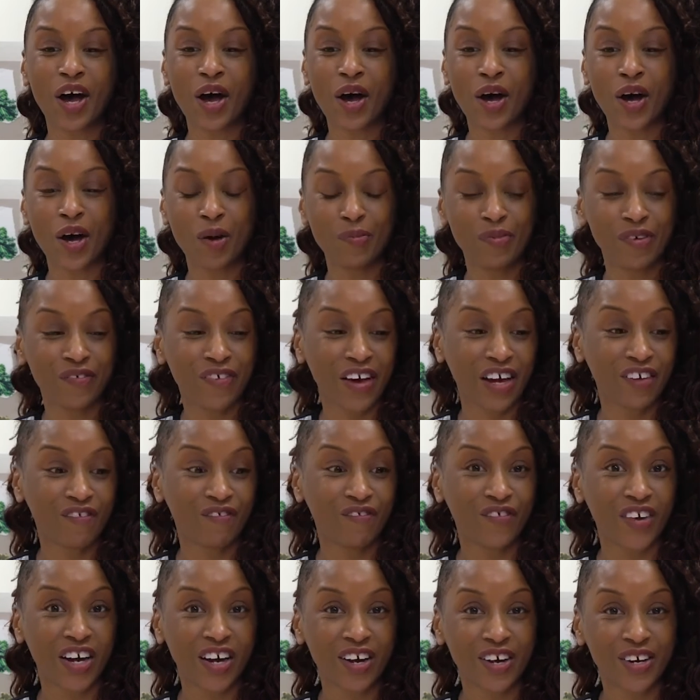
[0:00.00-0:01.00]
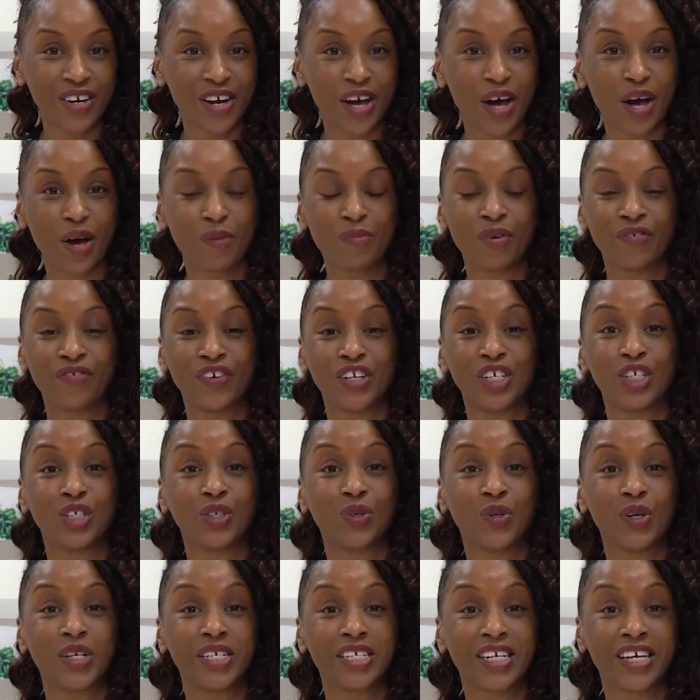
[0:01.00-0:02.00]
I hope you've had fun. Hope you've
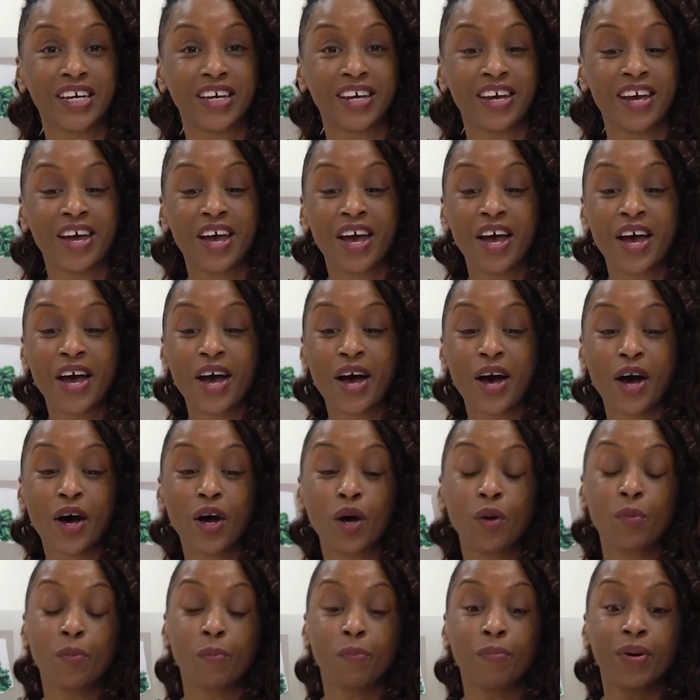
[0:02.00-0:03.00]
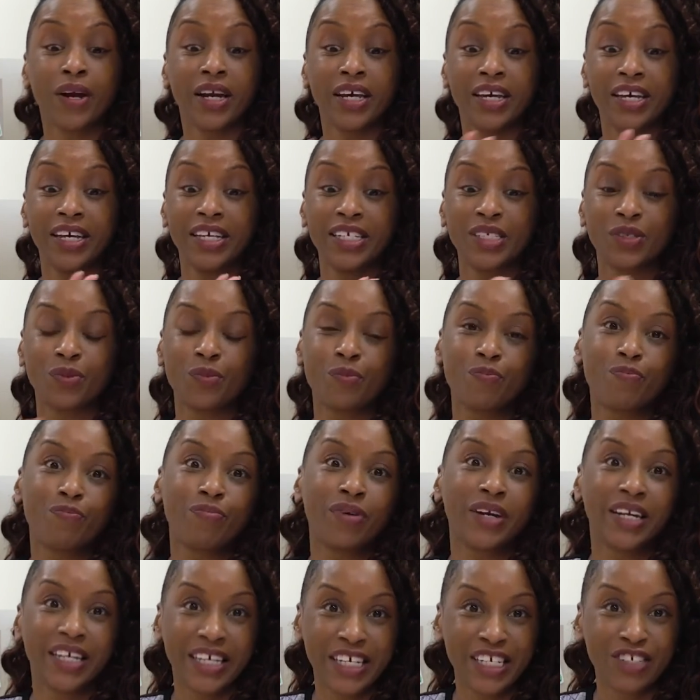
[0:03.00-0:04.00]
enjoyed it. Hope, please
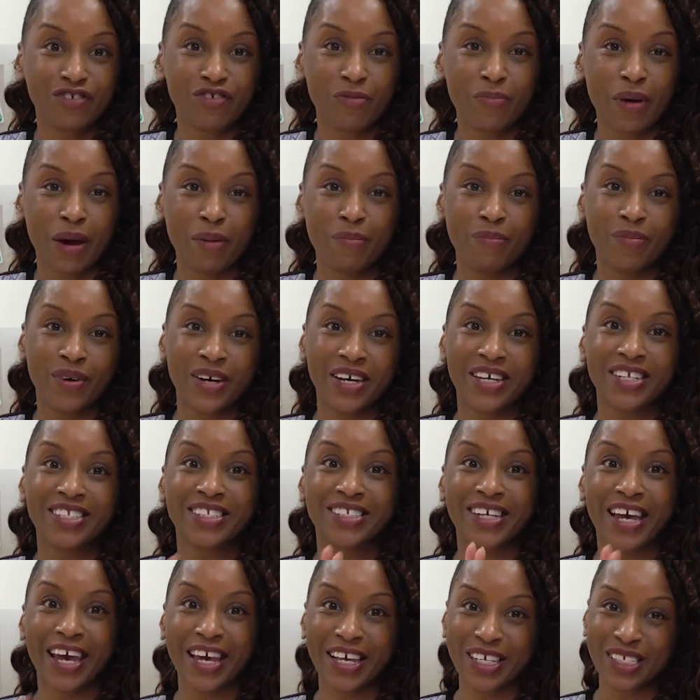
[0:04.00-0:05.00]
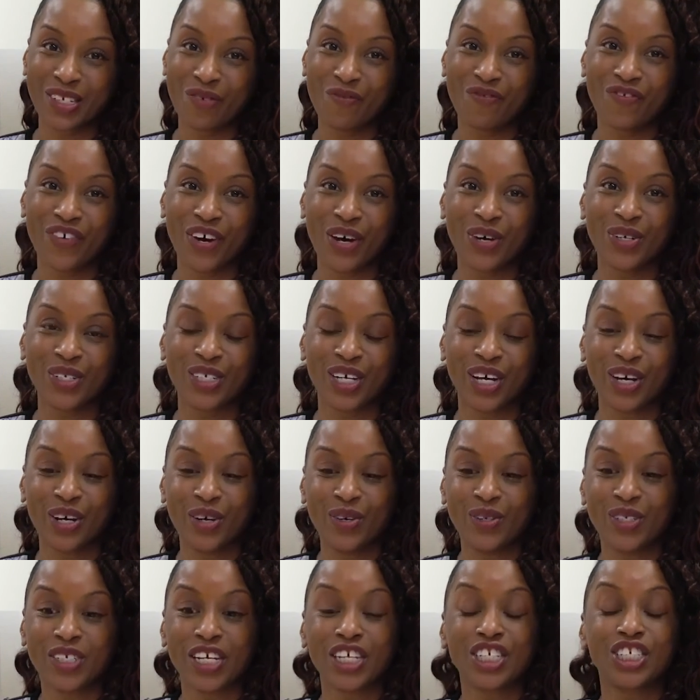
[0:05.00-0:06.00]
remember, take some
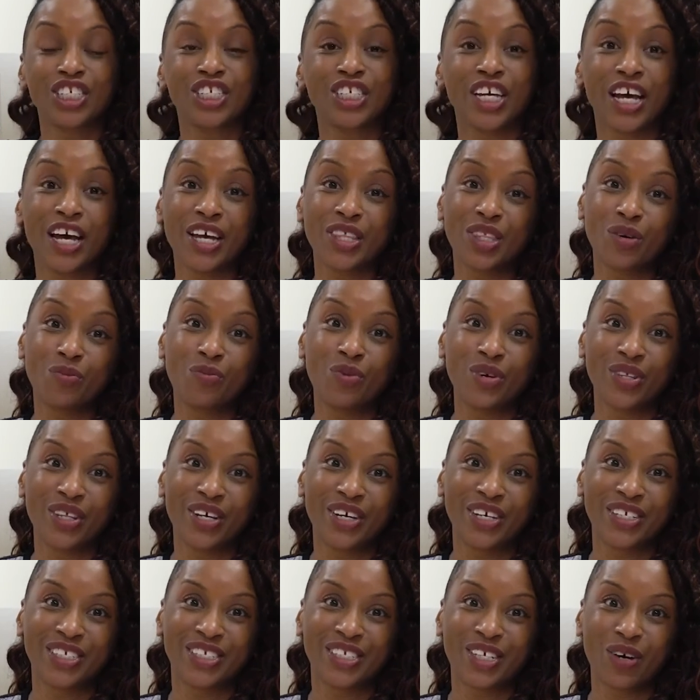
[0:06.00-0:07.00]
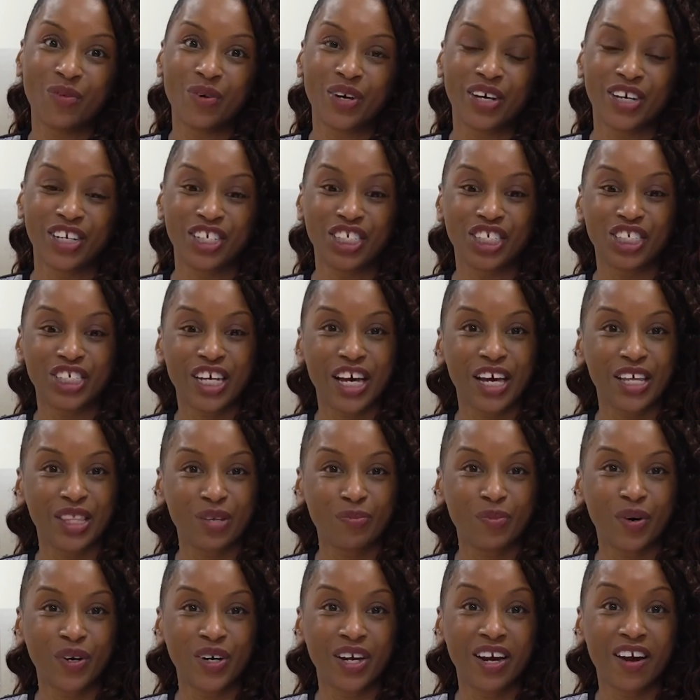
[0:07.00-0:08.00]
photos, share them with us so we can share
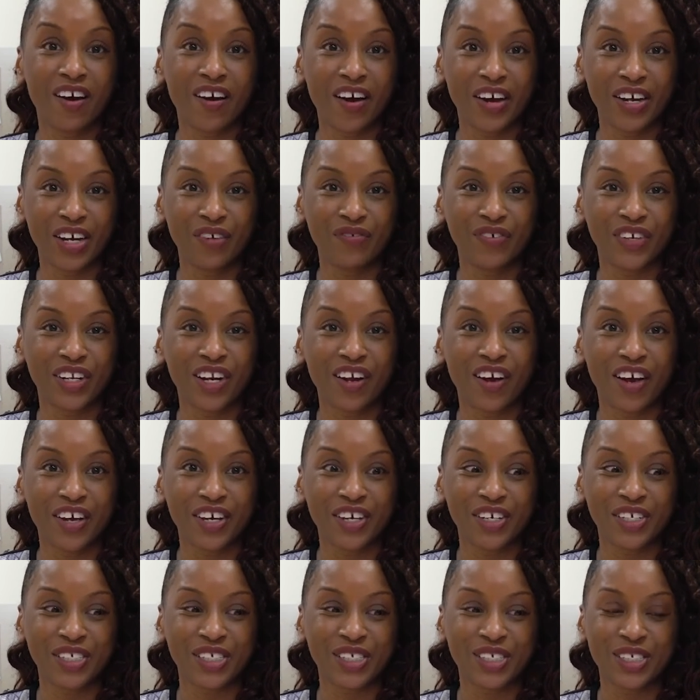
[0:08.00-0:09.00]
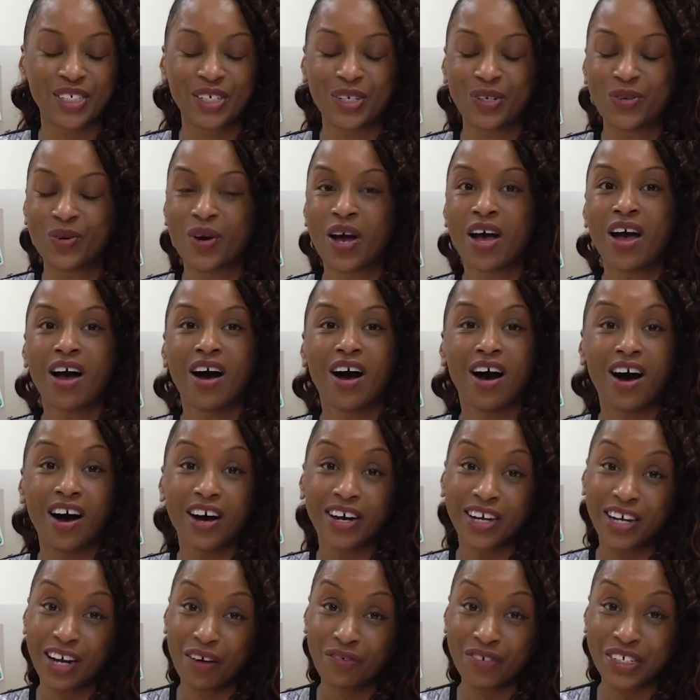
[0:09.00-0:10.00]
them online if you'd like us to.
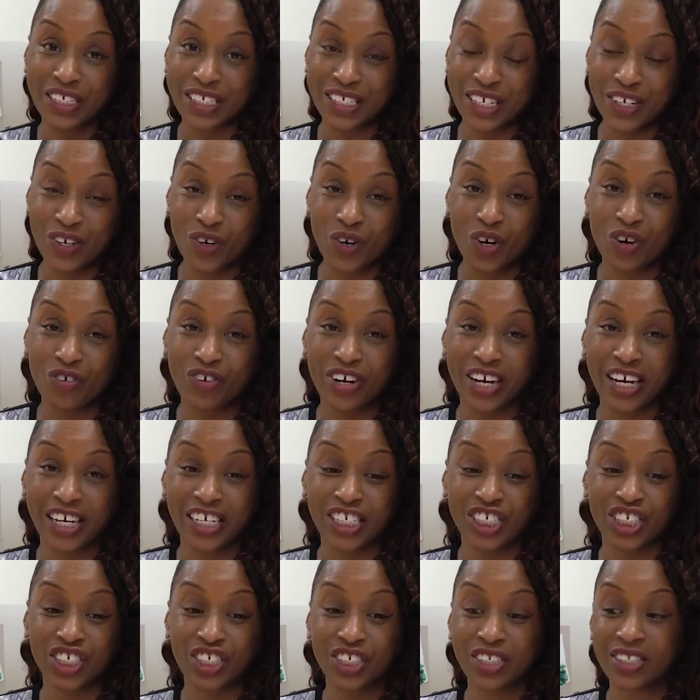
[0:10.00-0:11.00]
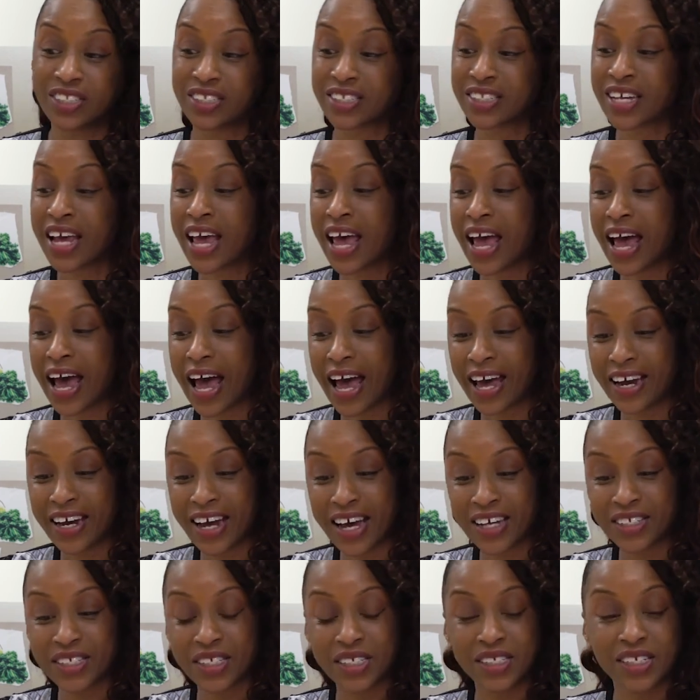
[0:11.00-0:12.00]
I'd love to see your creations. And
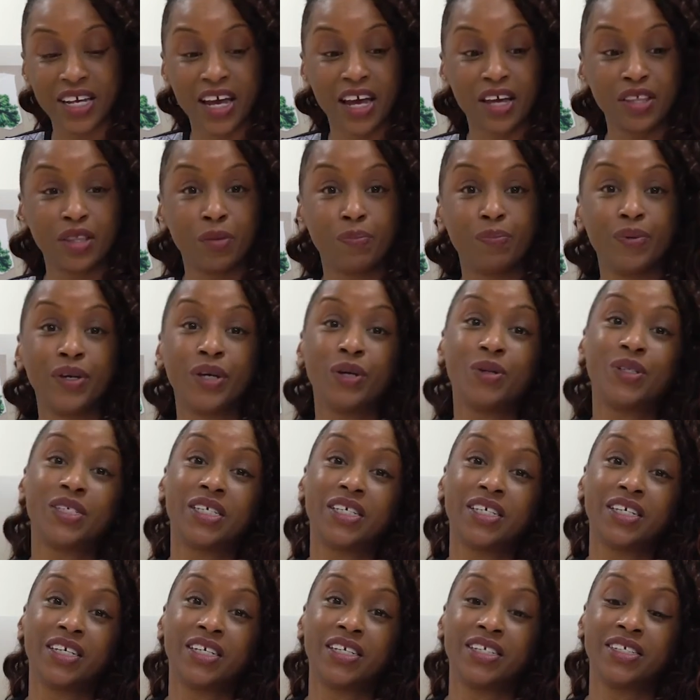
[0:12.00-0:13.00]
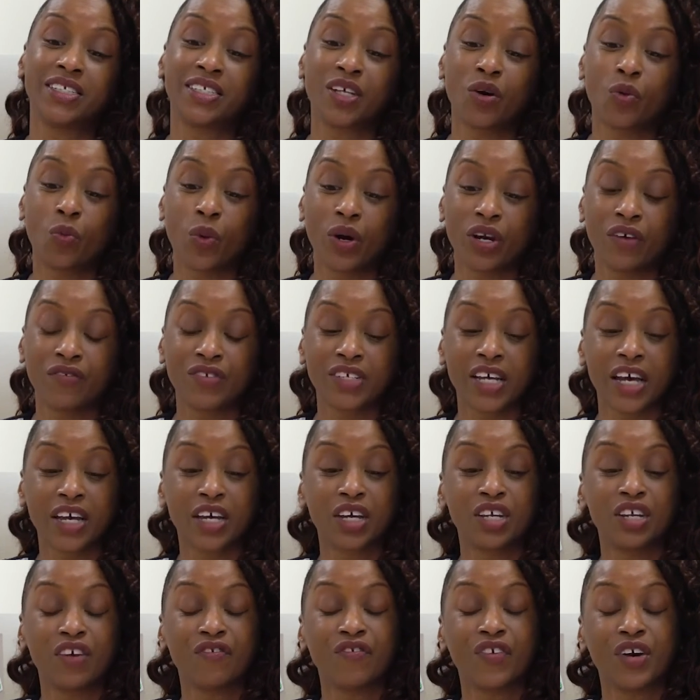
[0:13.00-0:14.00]
as I say, the beauty is that when you've
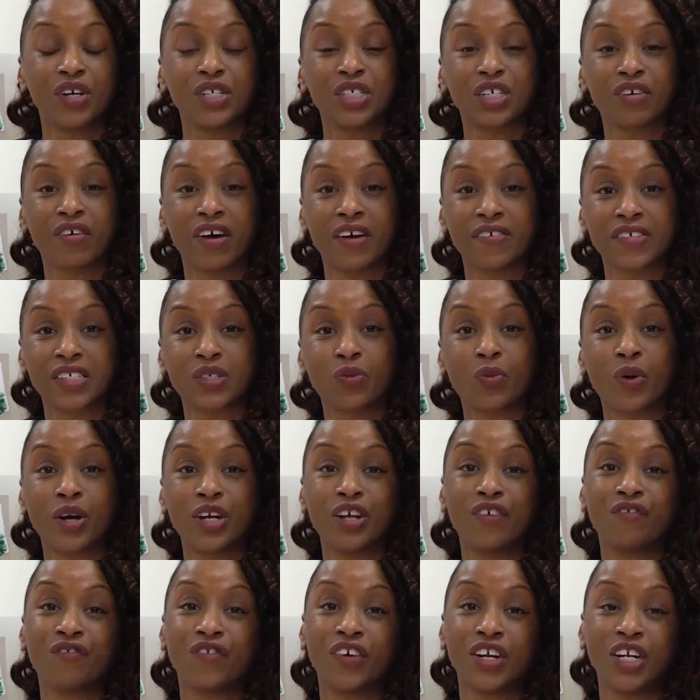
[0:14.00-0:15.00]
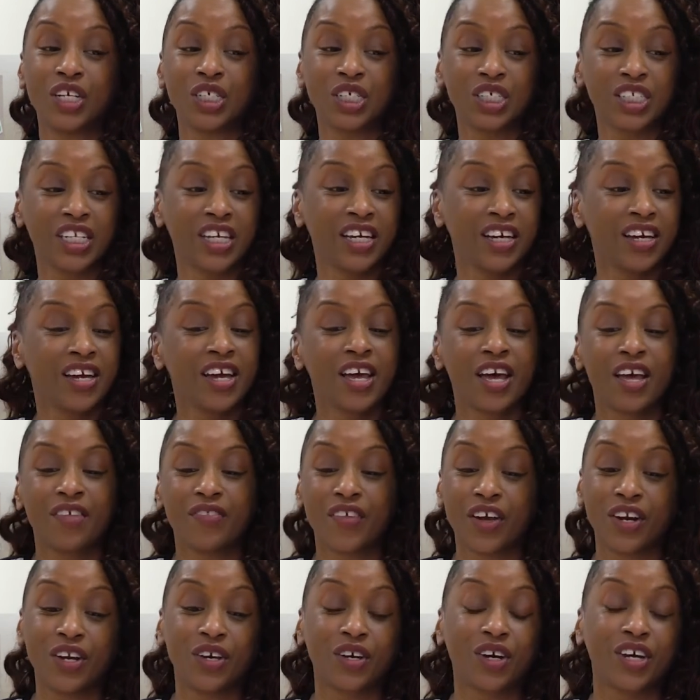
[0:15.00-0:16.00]
taken your photographs, when you've finished it,
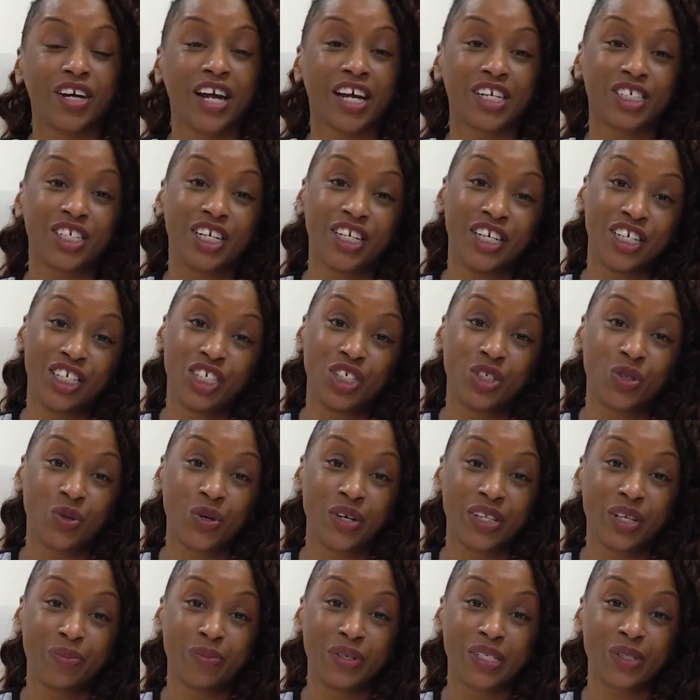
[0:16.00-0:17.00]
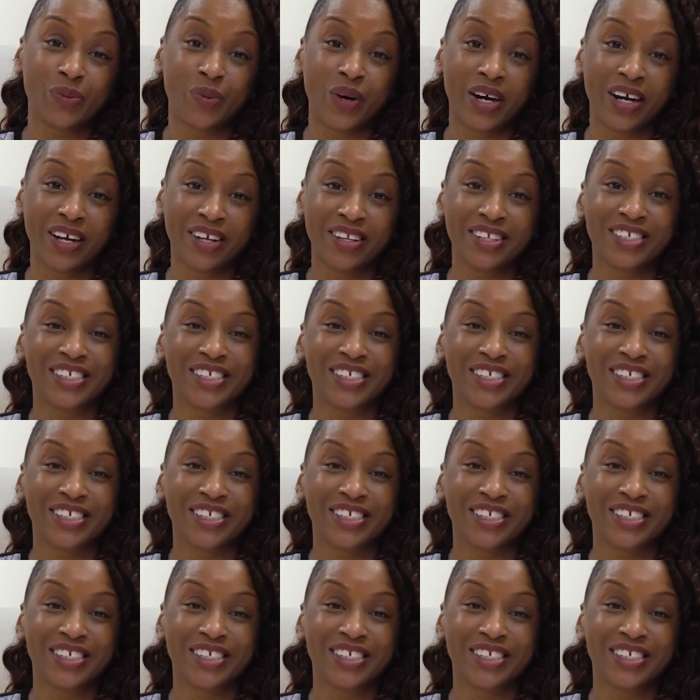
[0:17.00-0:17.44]
then you can actually enjoy them as well.